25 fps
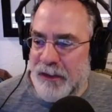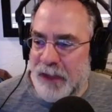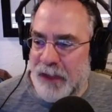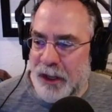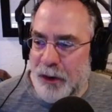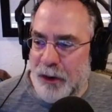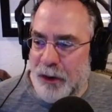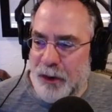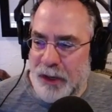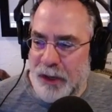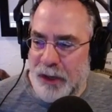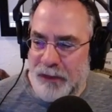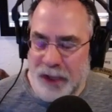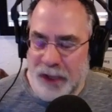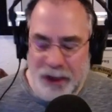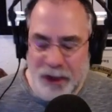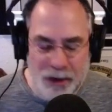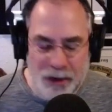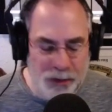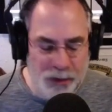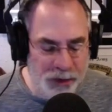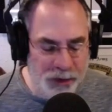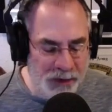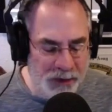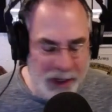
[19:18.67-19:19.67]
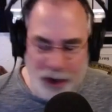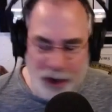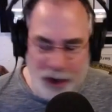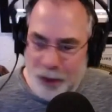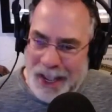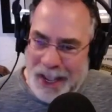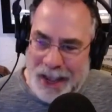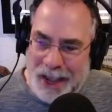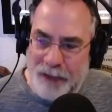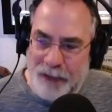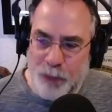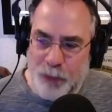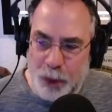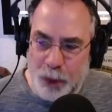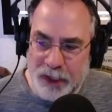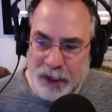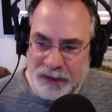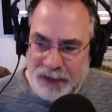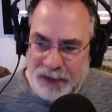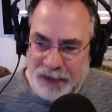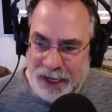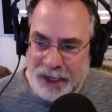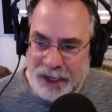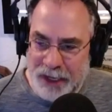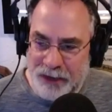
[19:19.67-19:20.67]
They don't have what
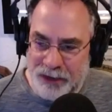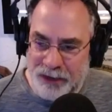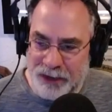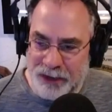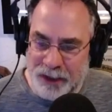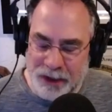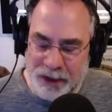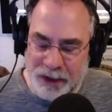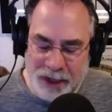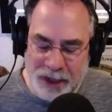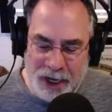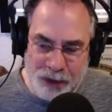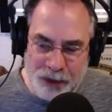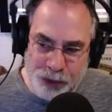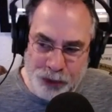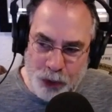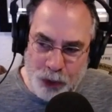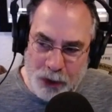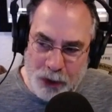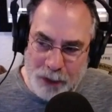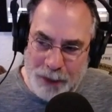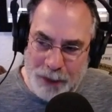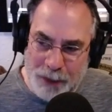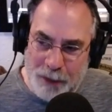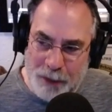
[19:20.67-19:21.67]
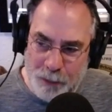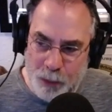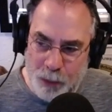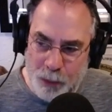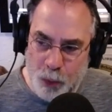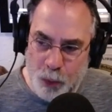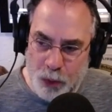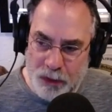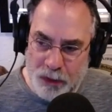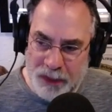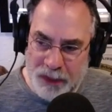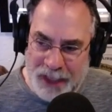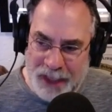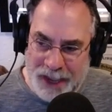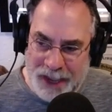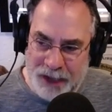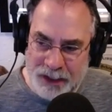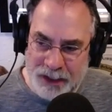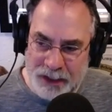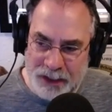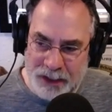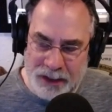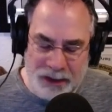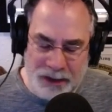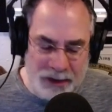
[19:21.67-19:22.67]
it takes. And I'll talk about more of
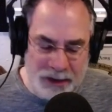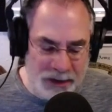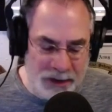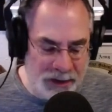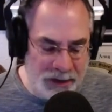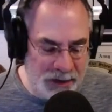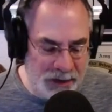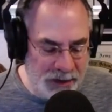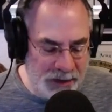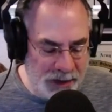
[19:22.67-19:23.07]
that in